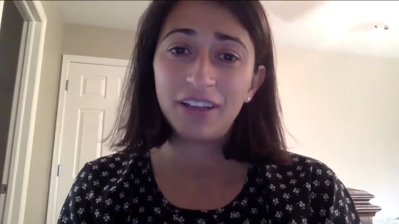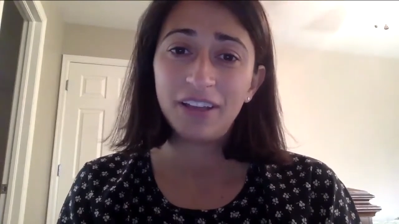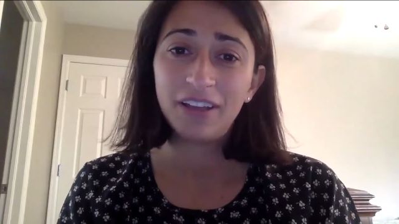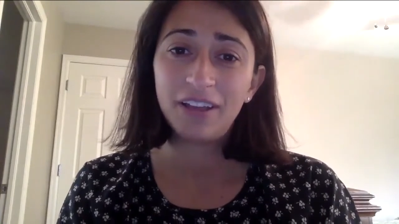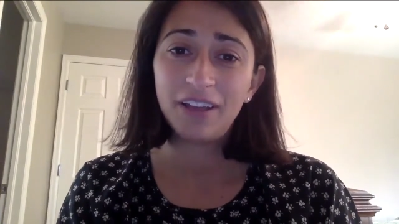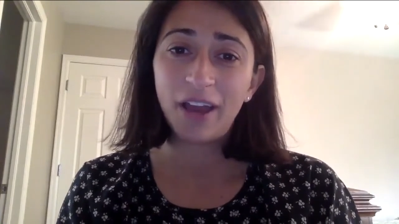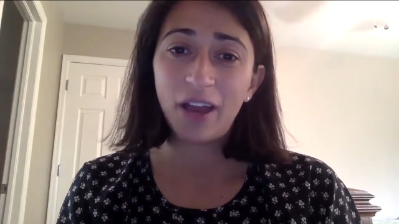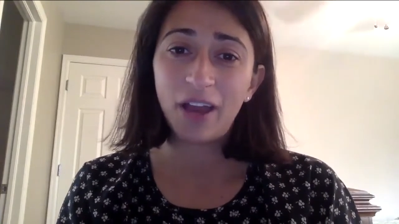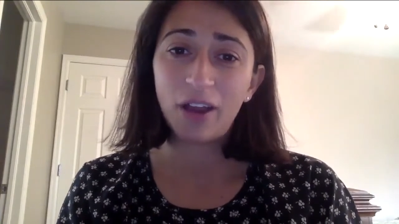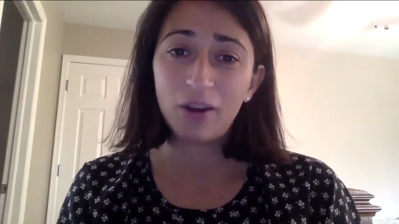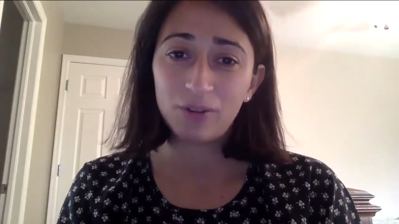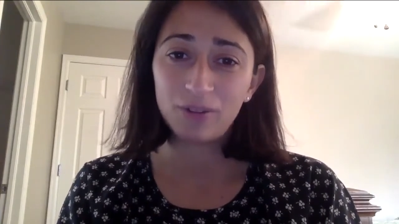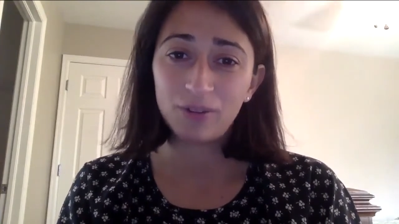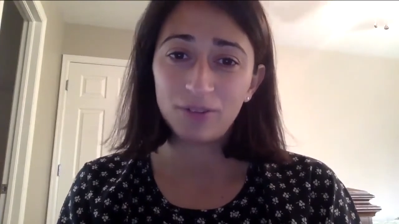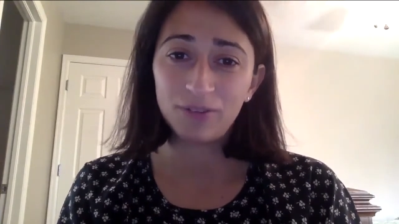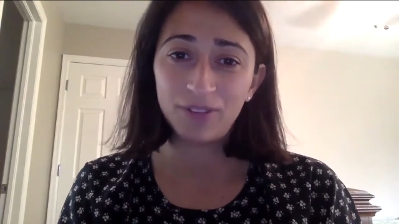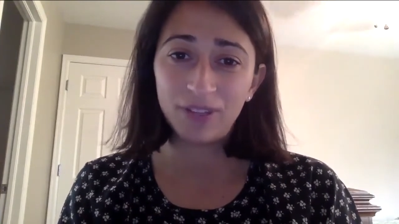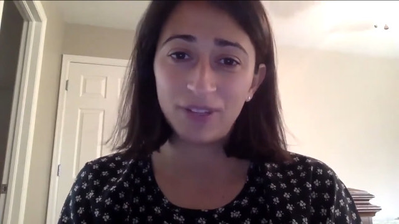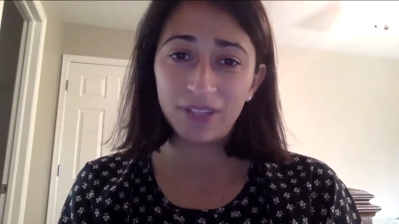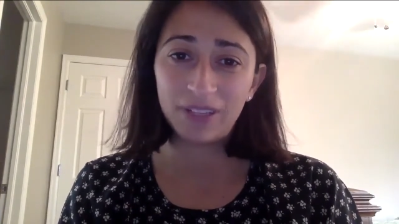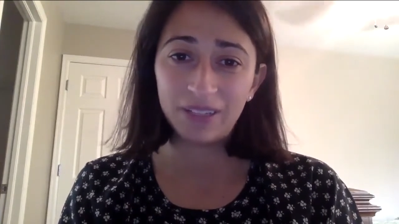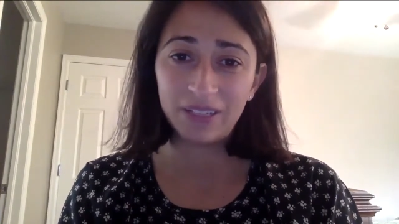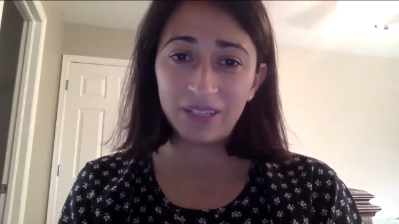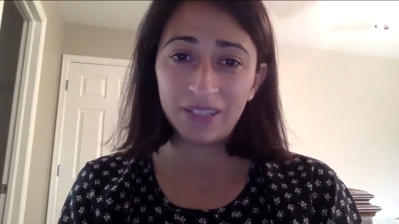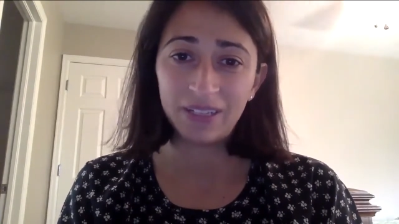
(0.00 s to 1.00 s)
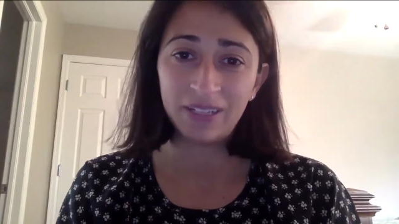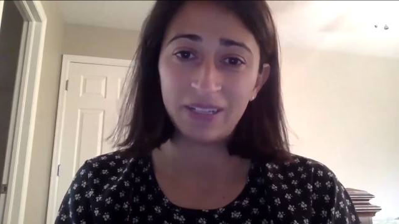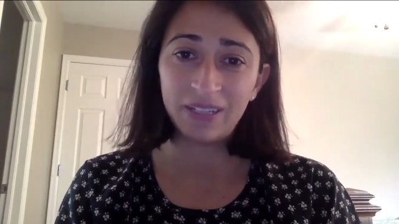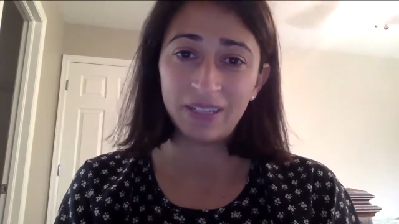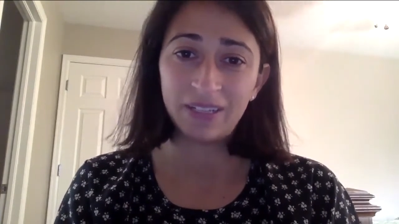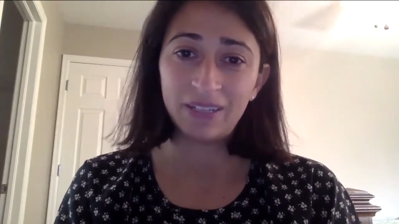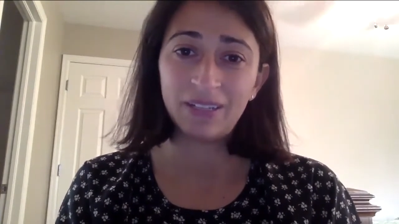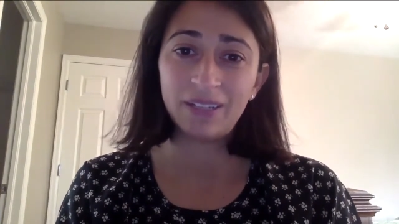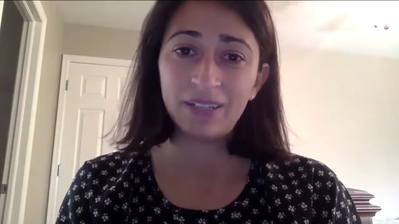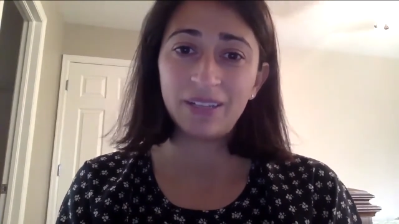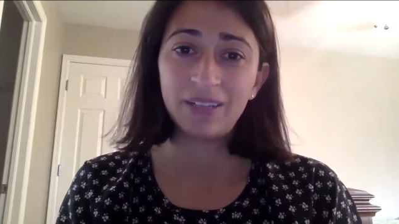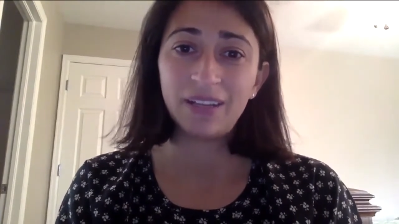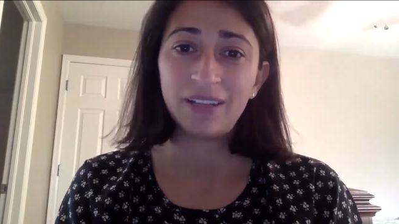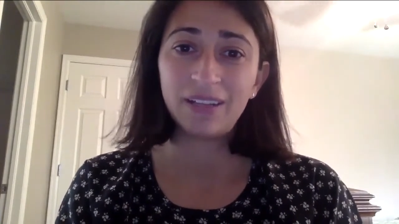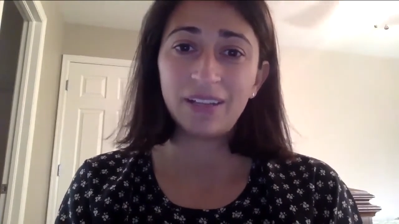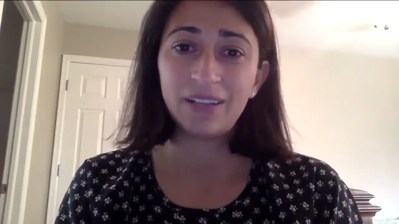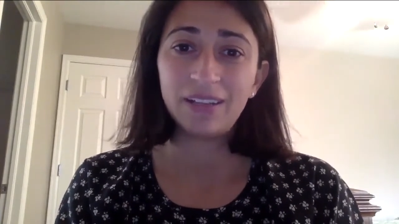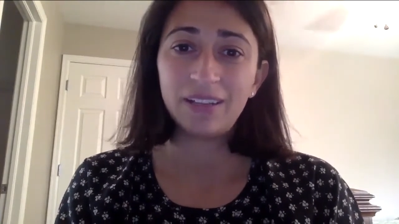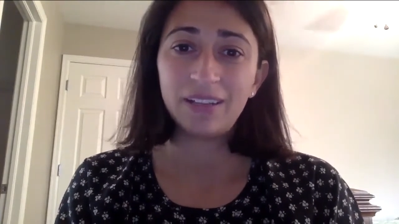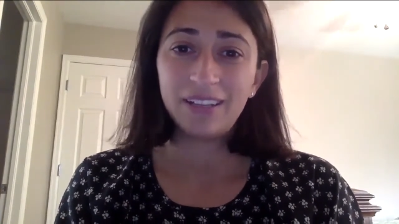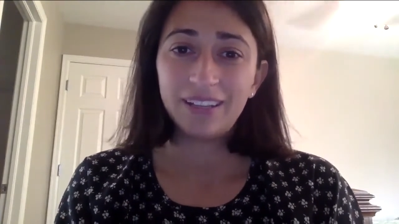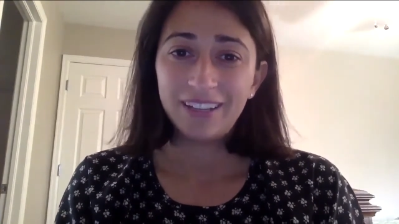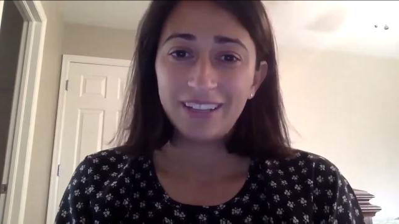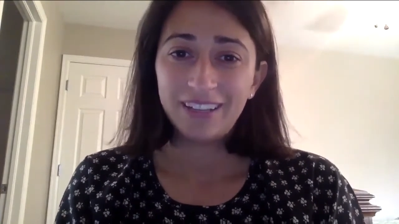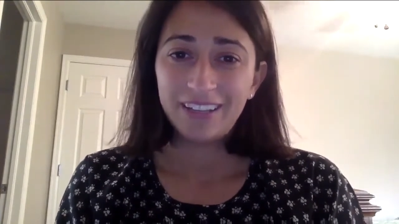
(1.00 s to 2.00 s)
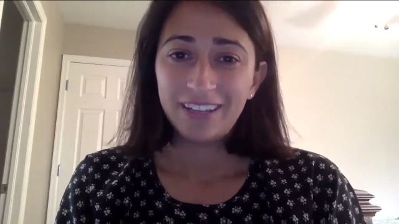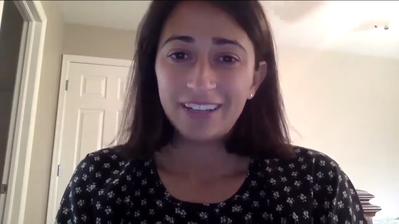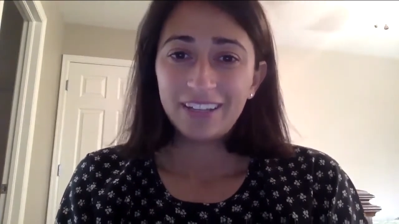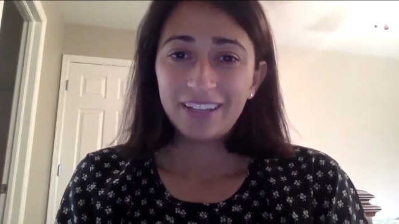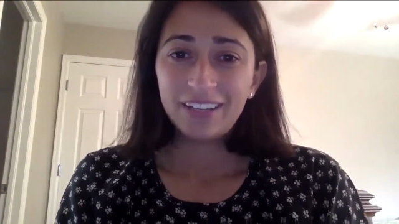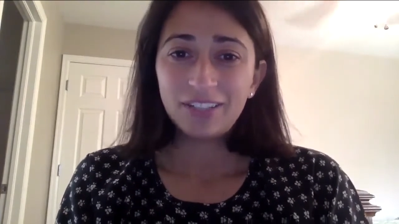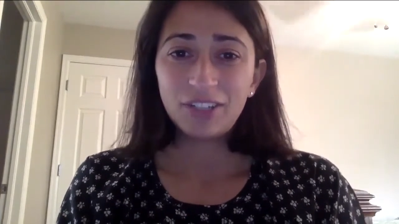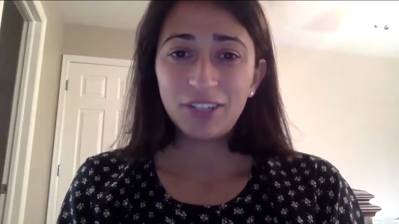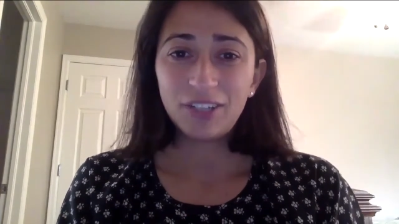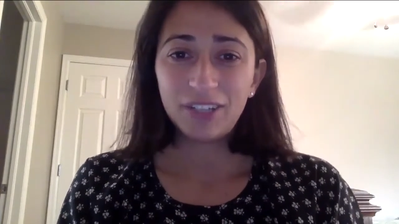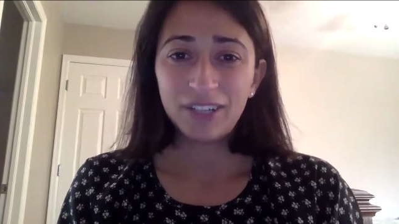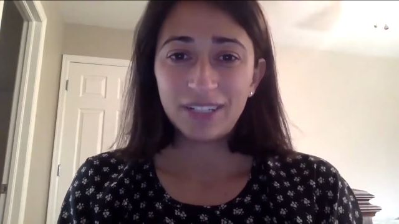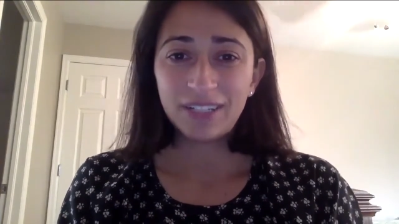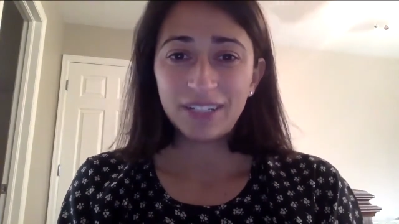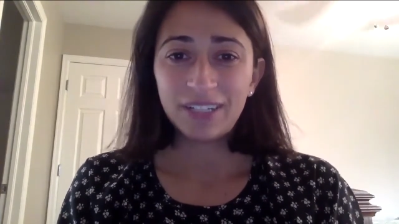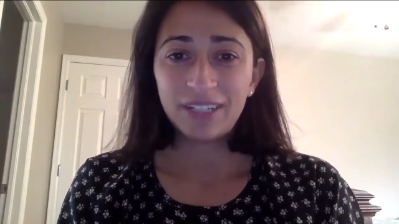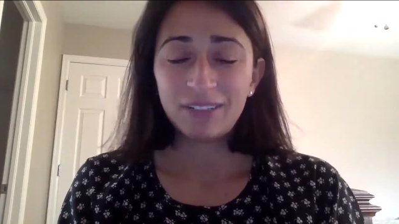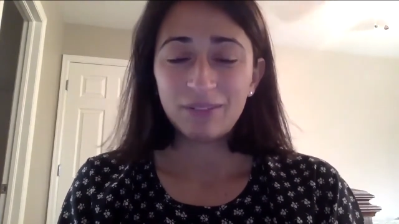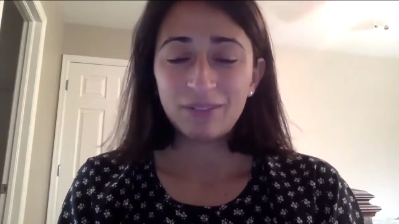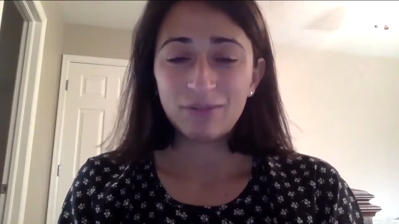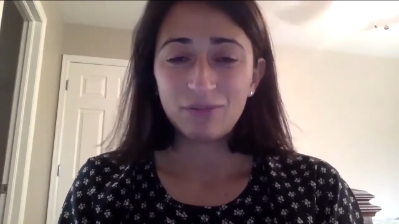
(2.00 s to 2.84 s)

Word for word: how we're feeling and trying to